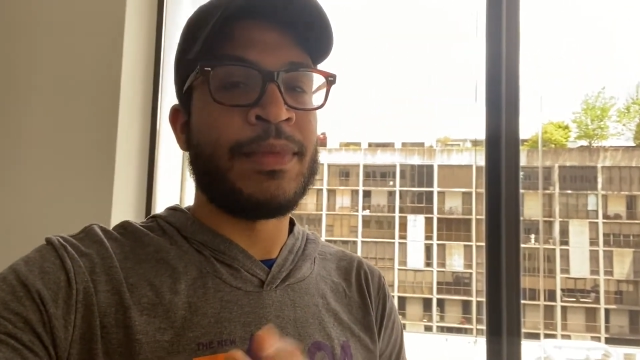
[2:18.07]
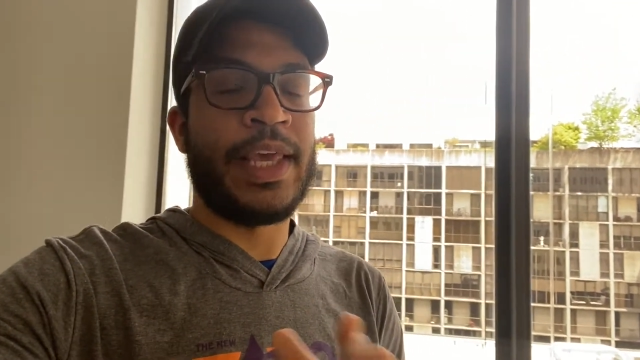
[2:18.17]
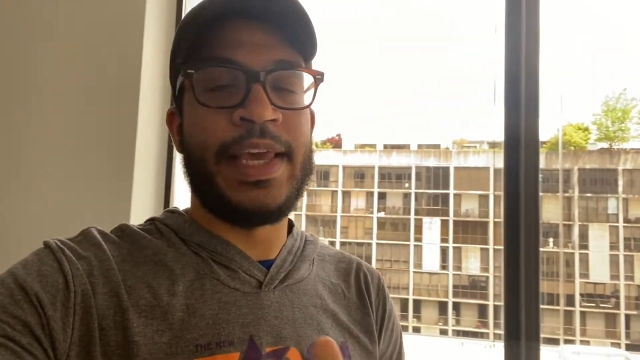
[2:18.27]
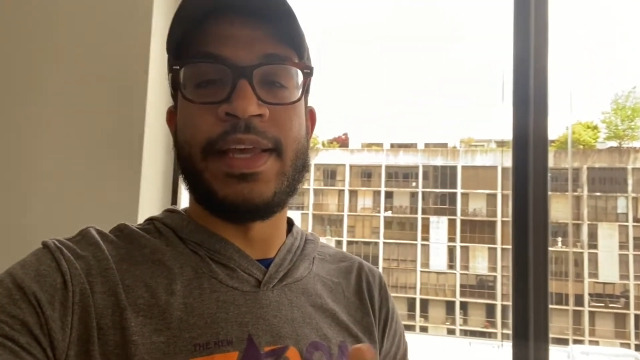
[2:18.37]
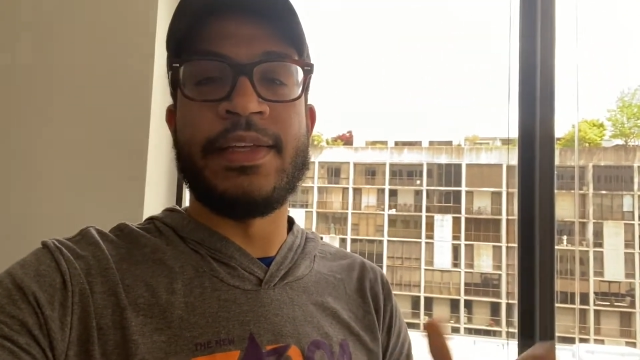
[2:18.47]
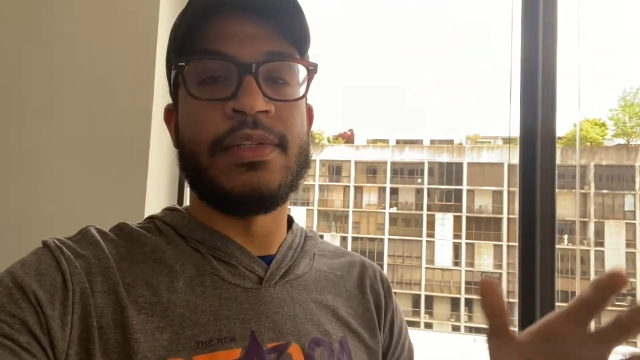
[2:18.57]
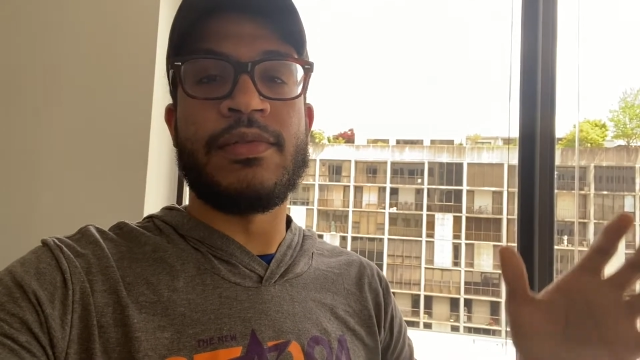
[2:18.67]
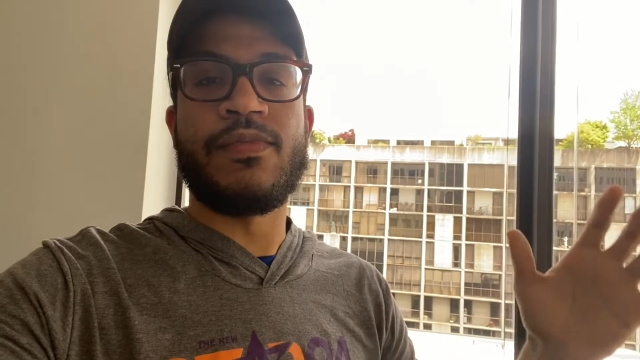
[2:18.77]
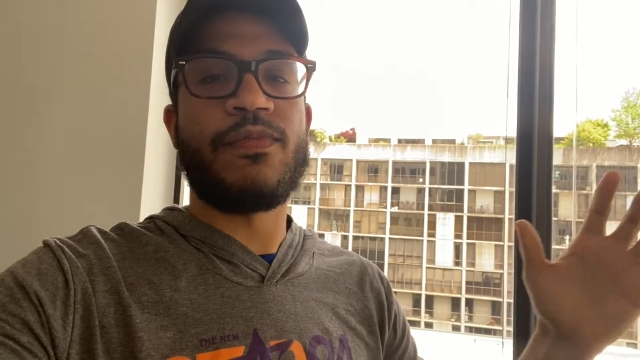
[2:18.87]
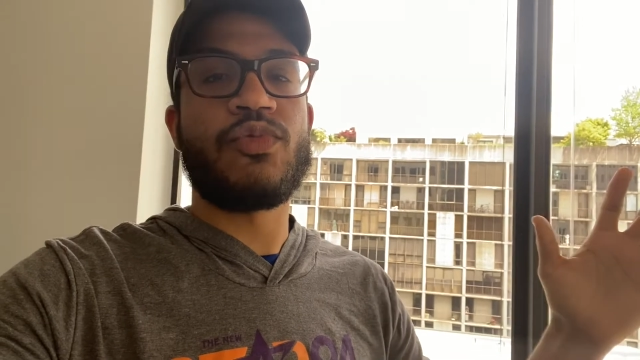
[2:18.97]
is
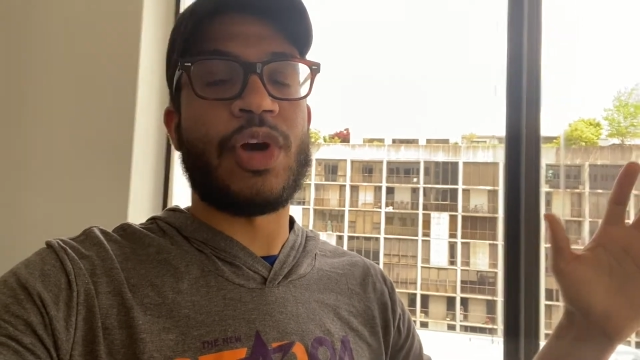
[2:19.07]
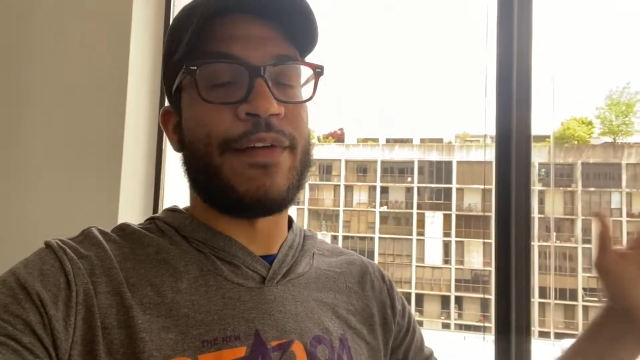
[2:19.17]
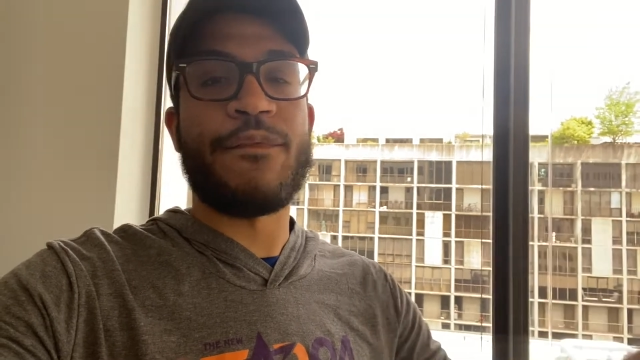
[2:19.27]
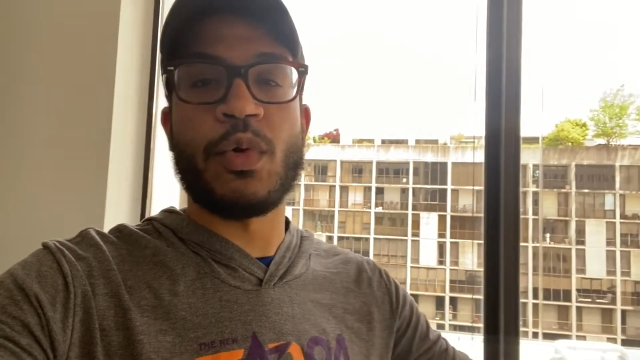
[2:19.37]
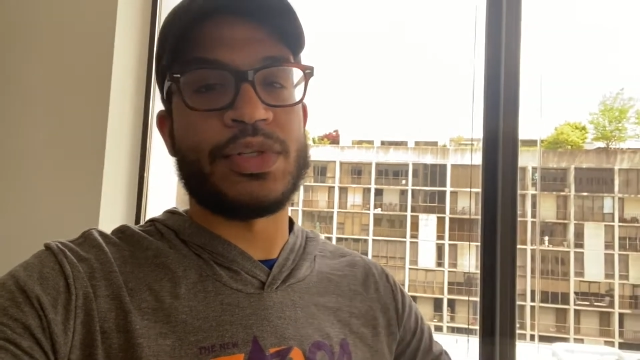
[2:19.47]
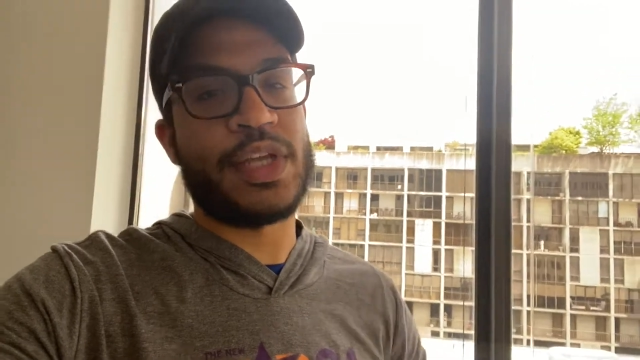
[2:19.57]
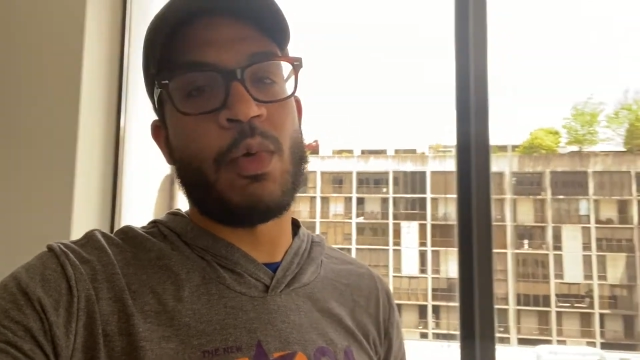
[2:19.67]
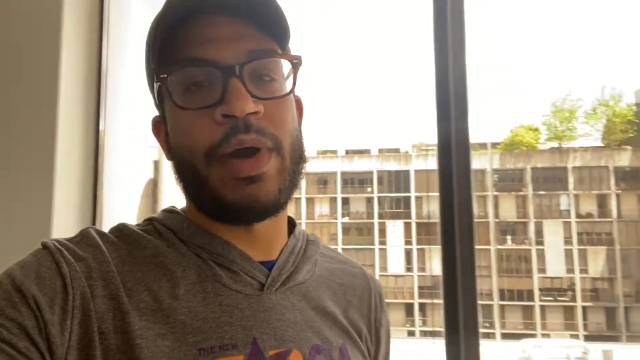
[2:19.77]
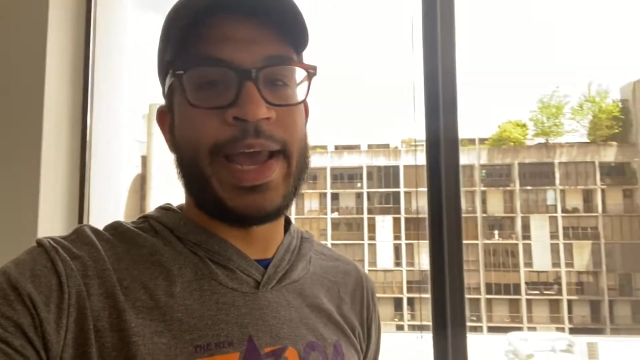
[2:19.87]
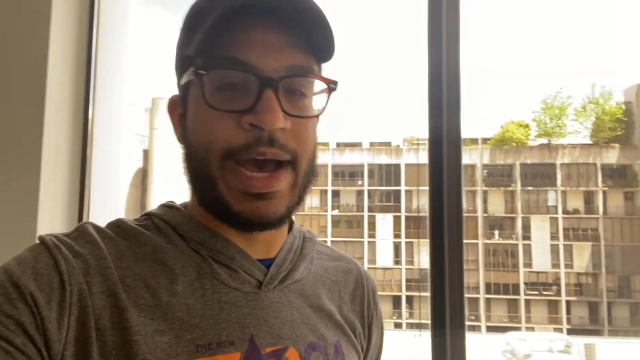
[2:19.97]
trying to force their
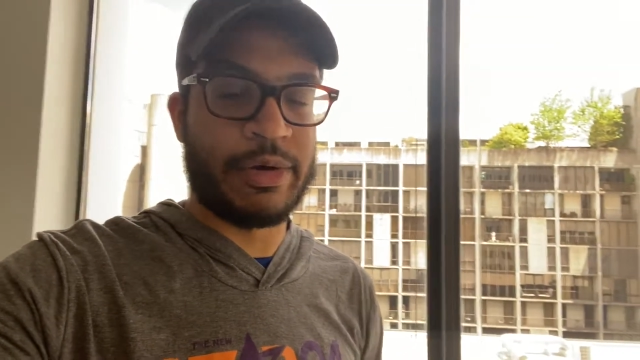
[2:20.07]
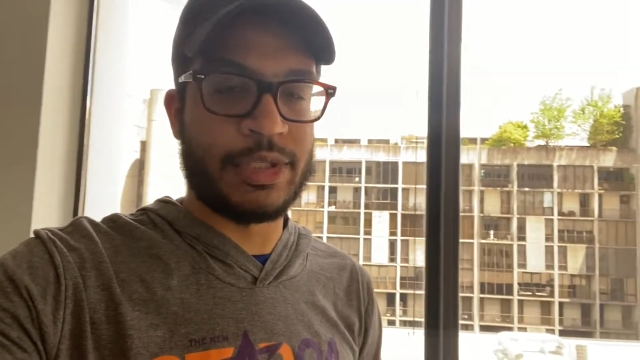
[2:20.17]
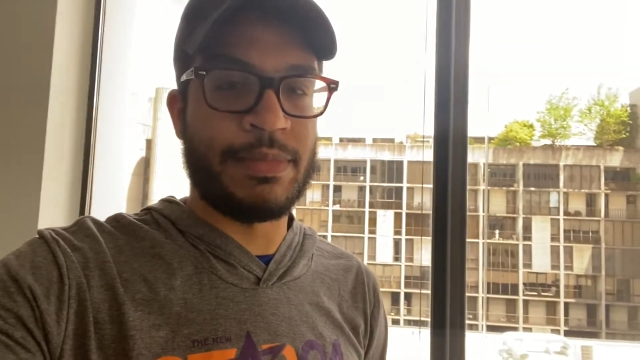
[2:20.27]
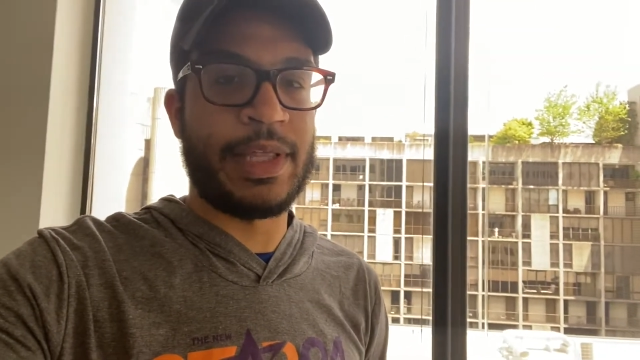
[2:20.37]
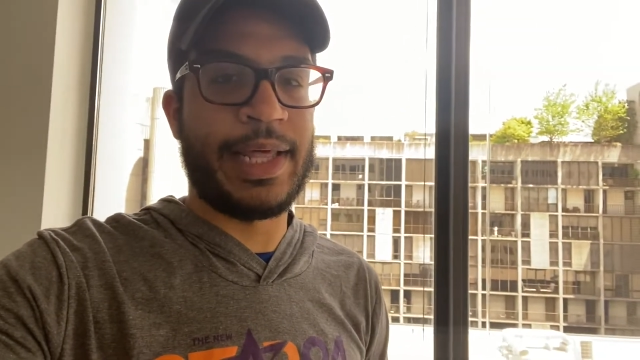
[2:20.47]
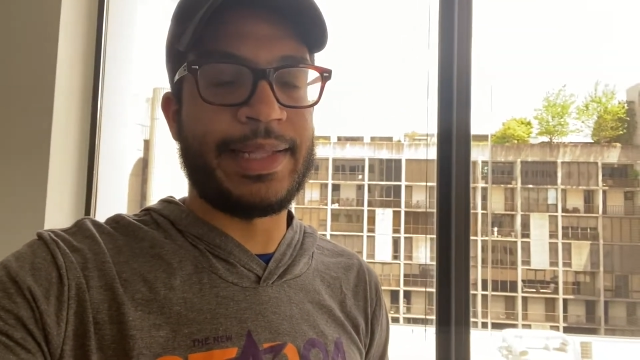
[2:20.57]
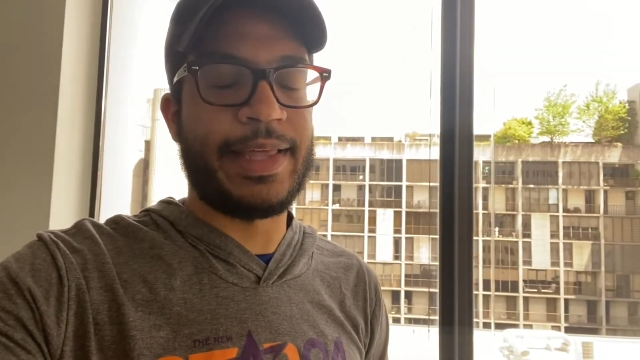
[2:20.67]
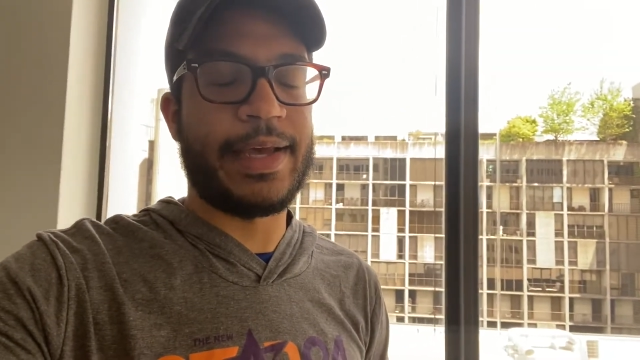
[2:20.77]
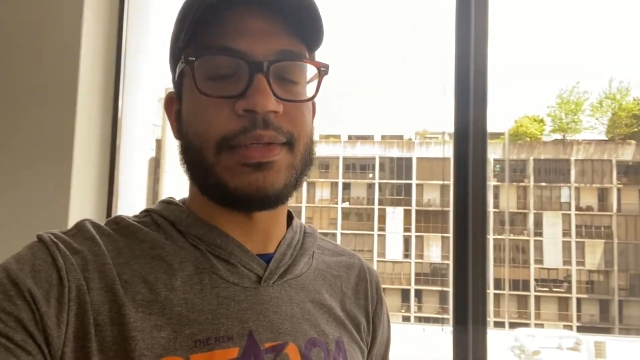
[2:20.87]
way out or something like that.